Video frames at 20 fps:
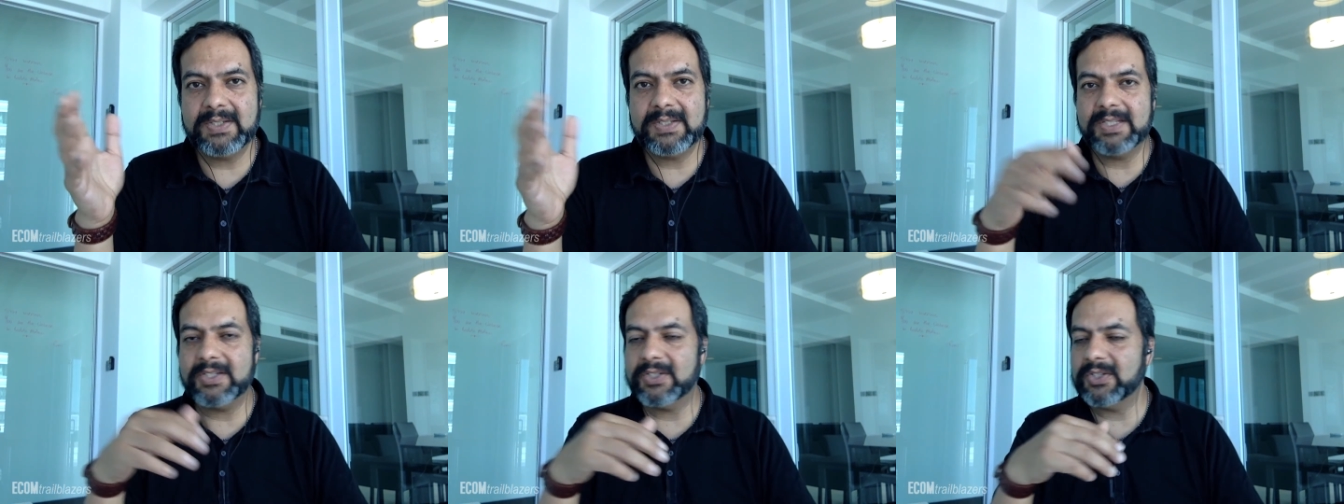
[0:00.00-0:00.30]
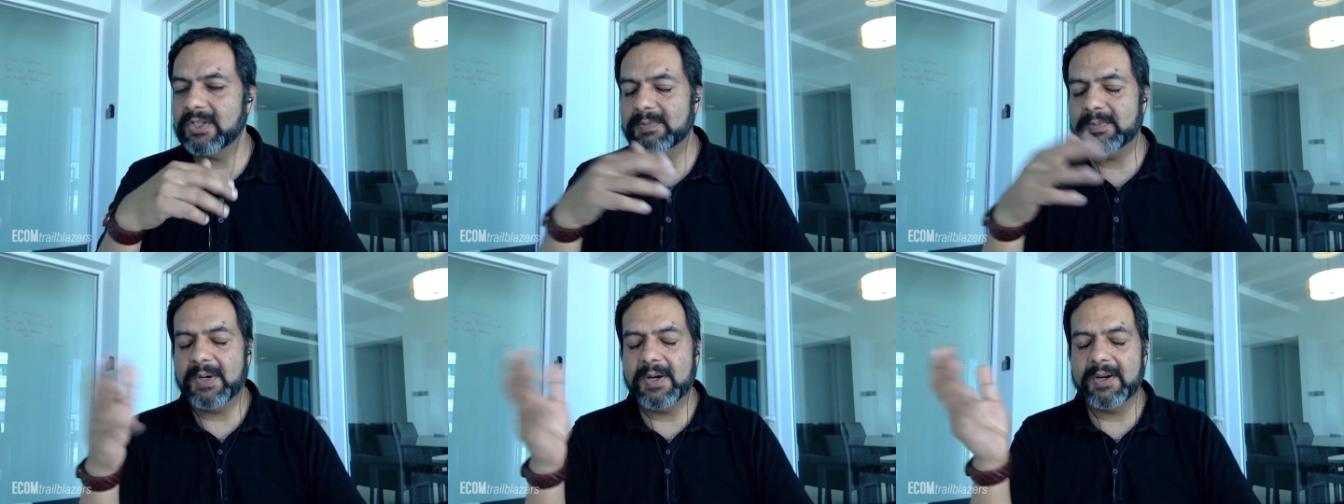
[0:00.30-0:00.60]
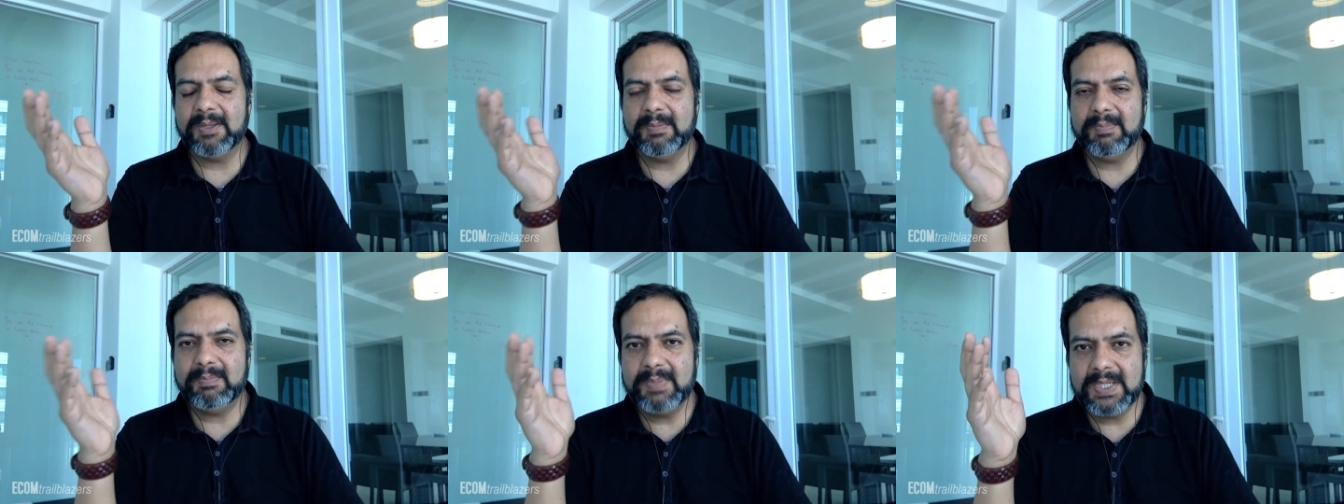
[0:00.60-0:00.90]
That's just part
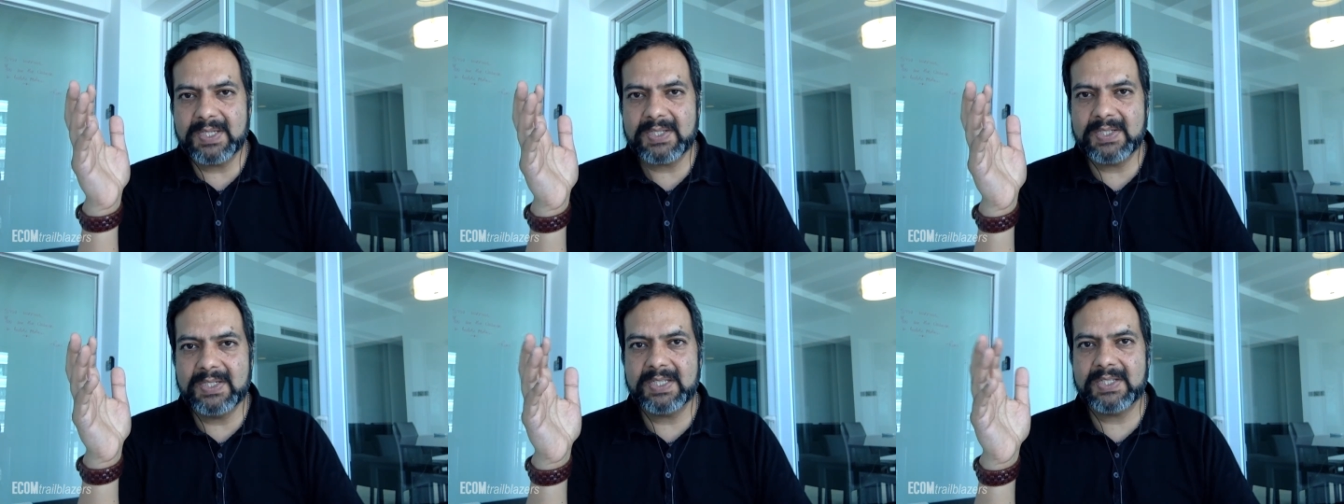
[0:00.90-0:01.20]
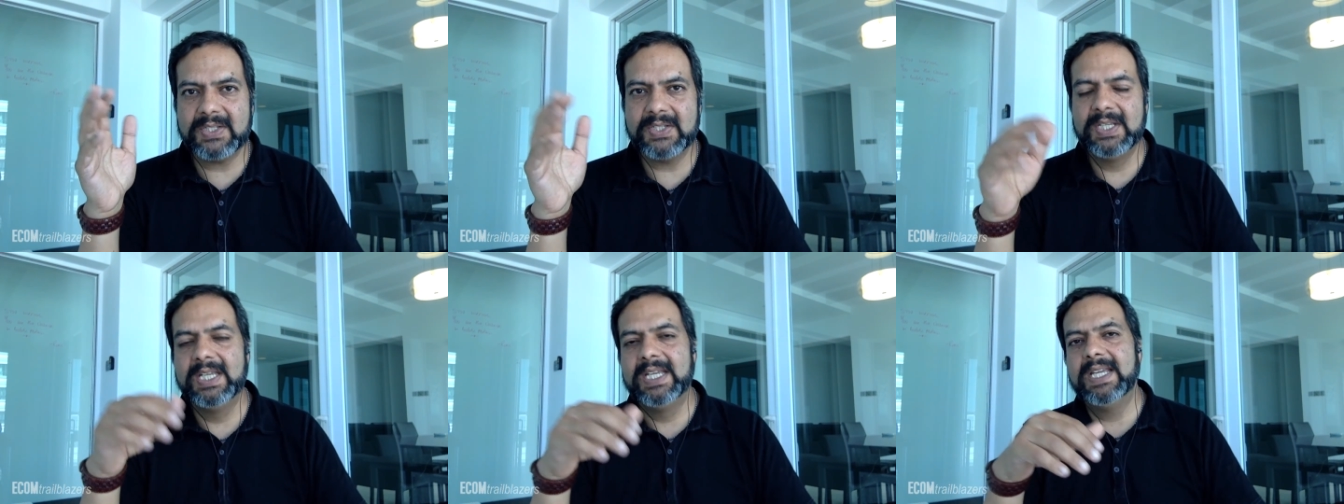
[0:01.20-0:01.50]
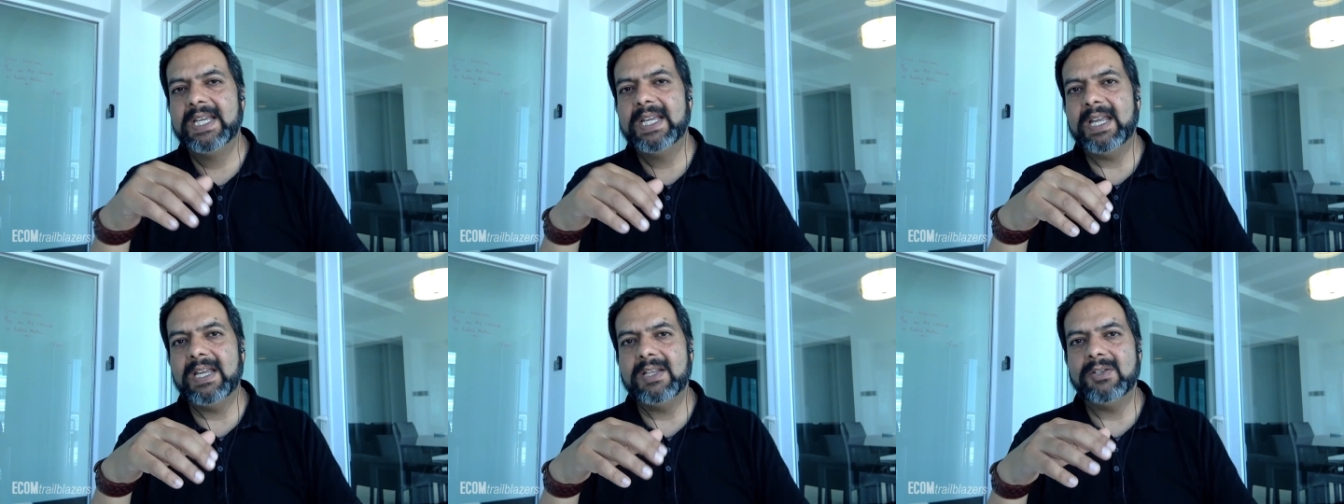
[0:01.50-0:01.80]
of the business,
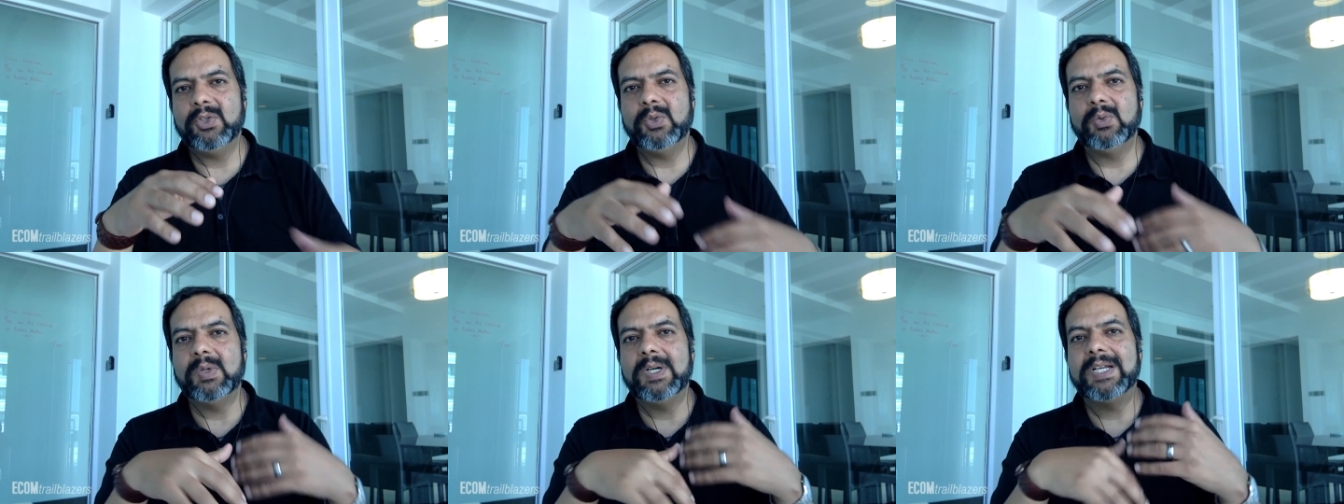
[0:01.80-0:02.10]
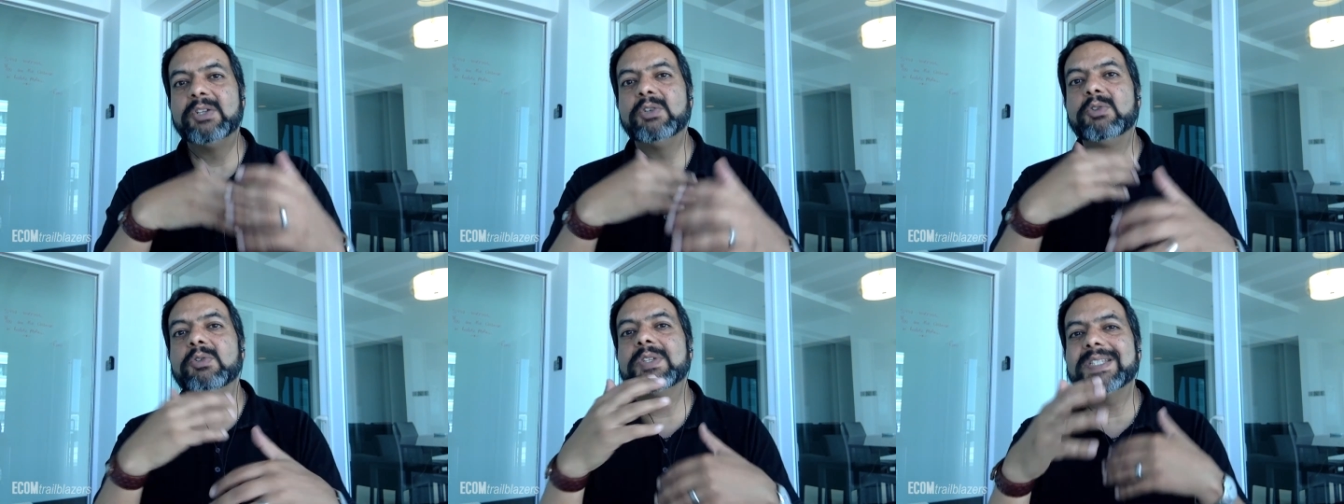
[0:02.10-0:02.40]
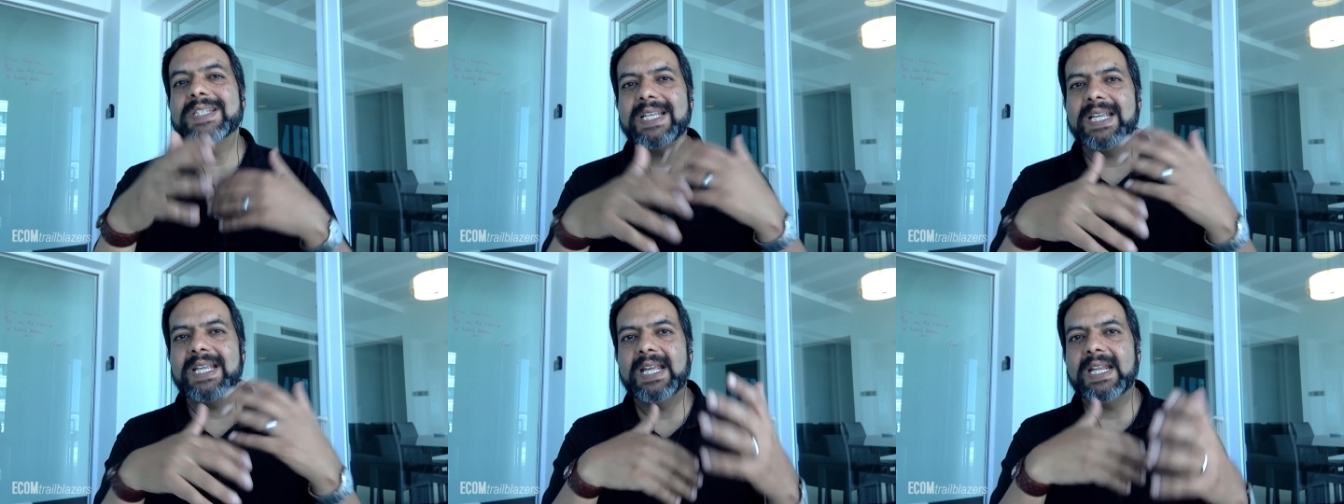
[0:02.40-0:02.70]
and you
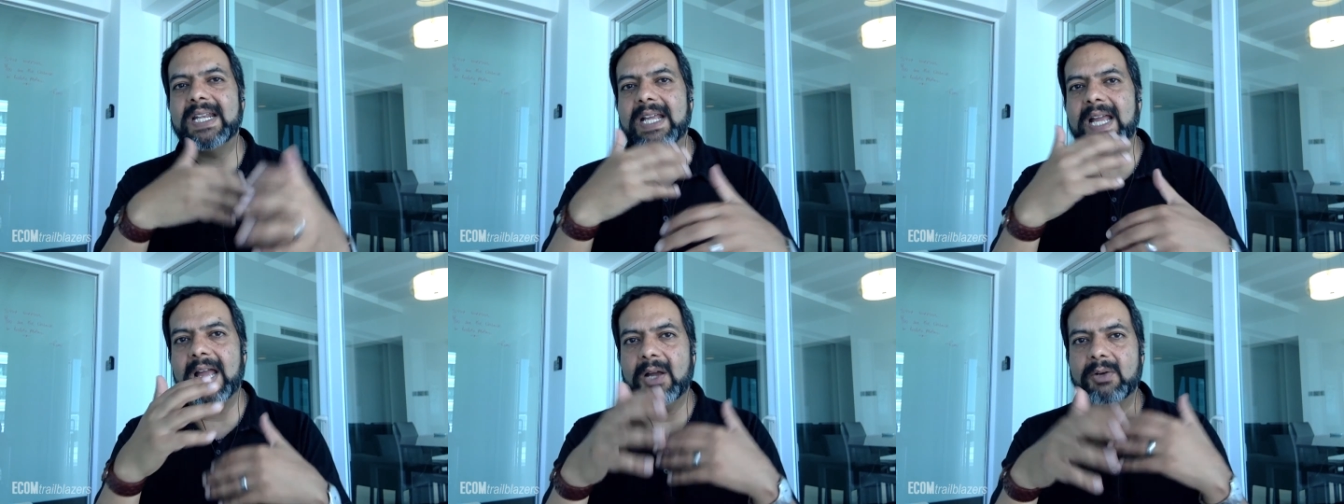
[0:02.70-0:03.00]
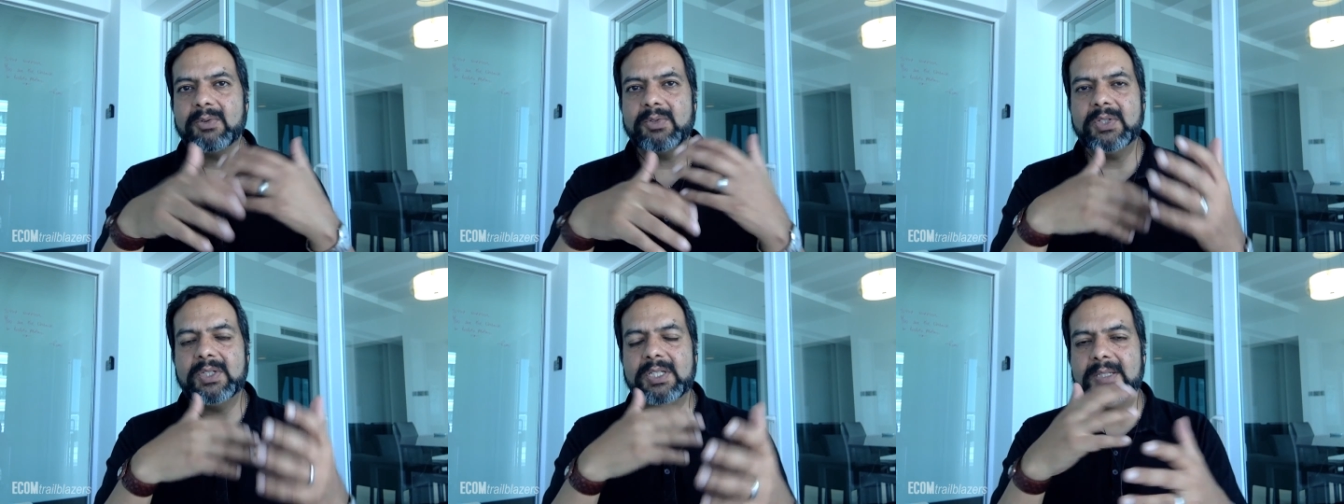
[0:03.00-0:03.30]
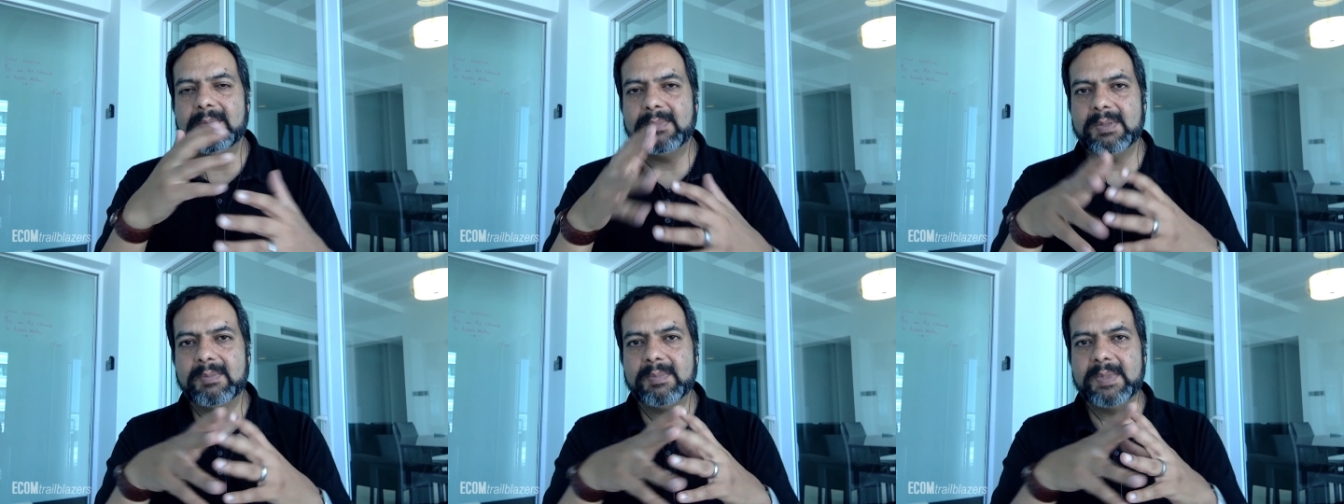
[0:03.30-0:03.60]
understand how to
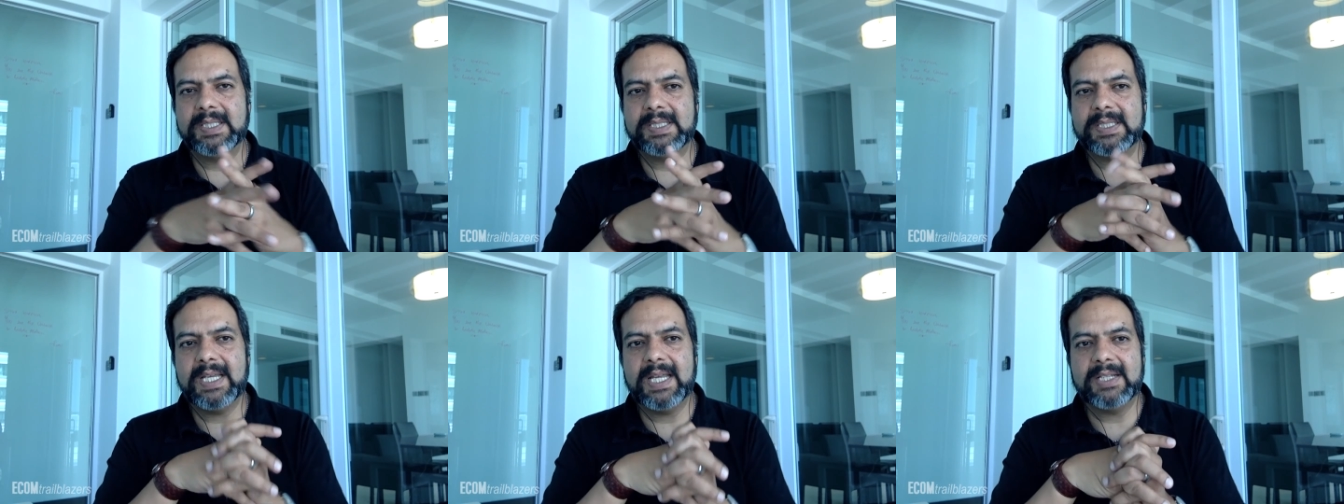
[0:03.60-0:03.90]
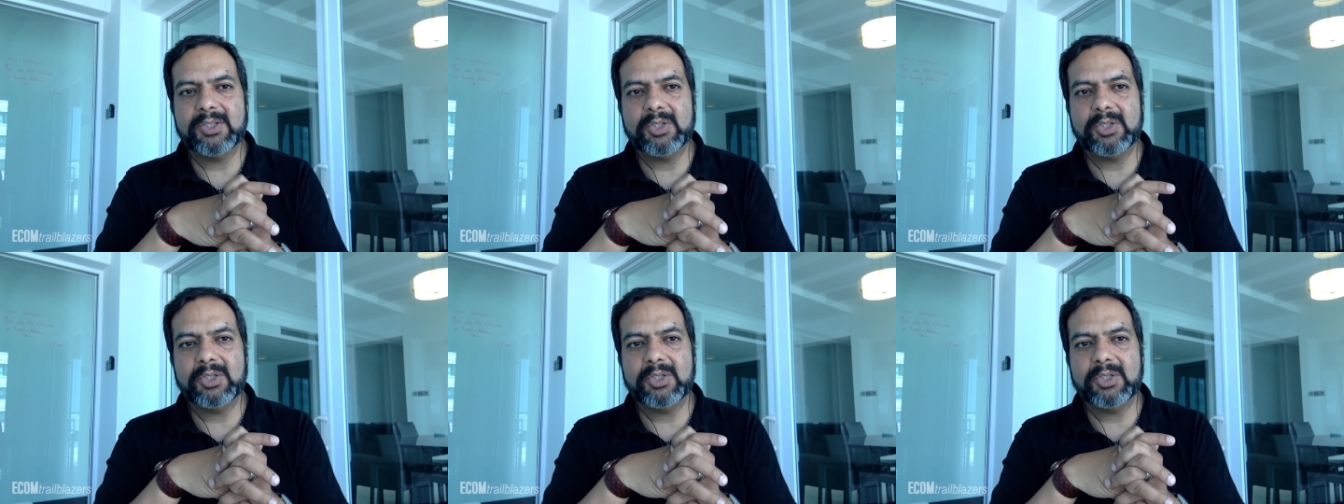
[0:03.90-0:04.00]
implement that.